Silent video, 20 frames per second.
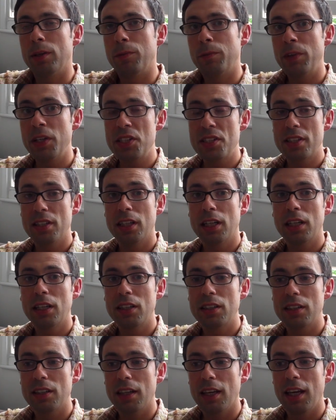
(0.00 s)

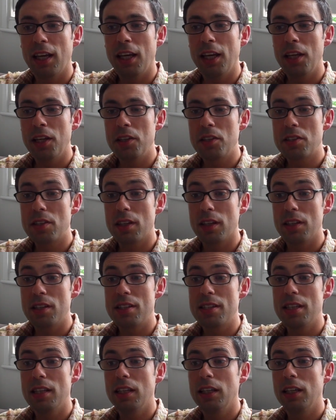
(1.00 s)
Restart is
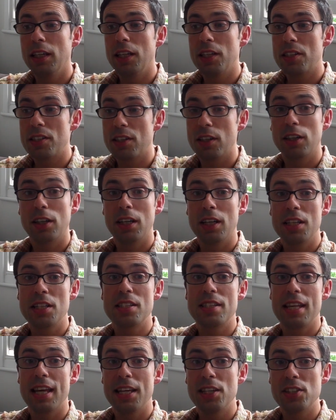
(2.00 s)
still in its early
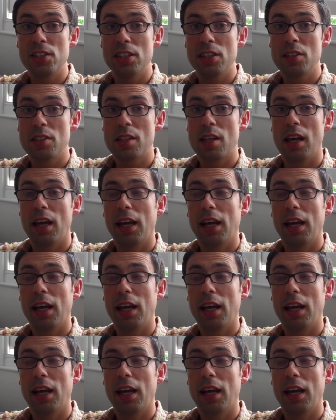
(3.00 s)
stages.